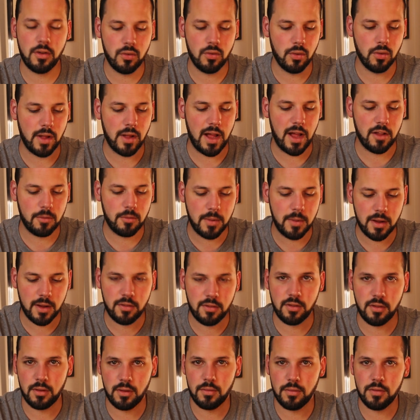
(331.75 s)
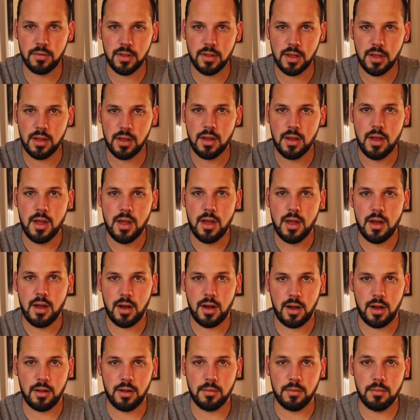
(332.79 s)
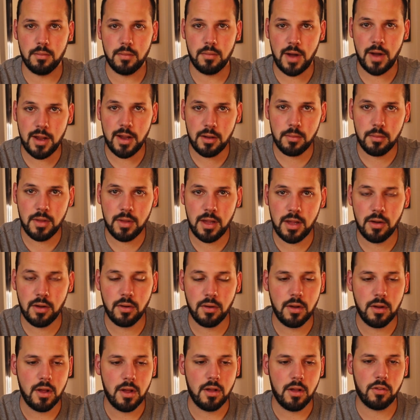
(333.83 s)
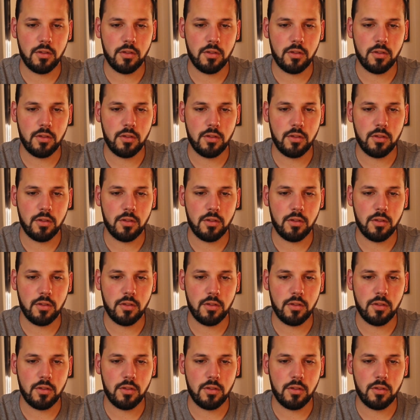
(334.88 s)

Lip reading: cool aspects of the item here.